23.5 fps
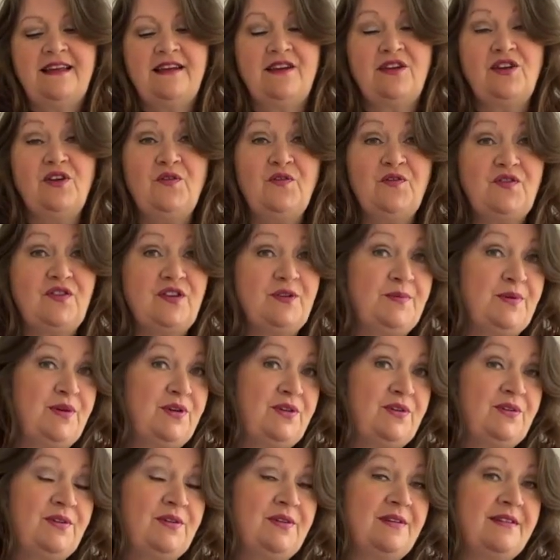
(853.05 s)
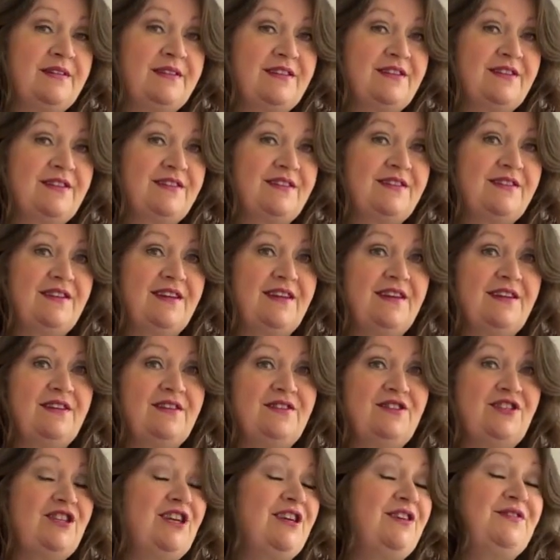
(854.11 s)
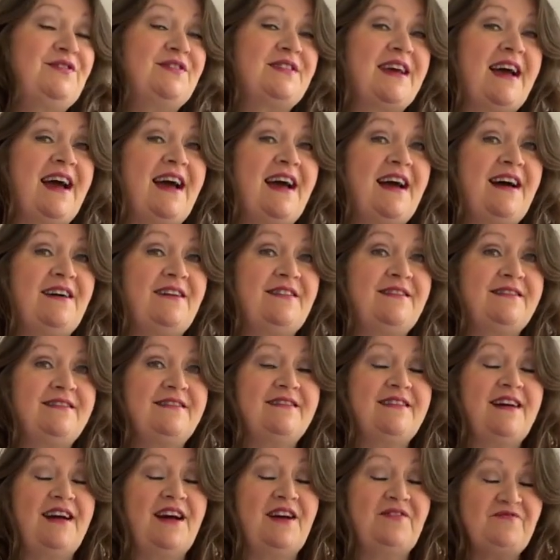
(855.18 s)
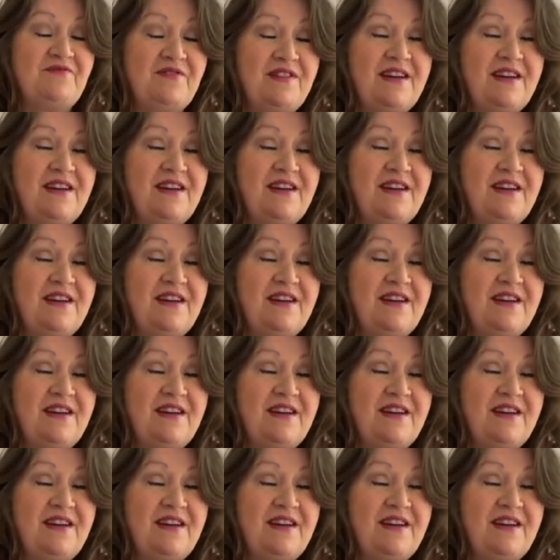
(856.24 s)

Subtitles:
comfortable, chilled out and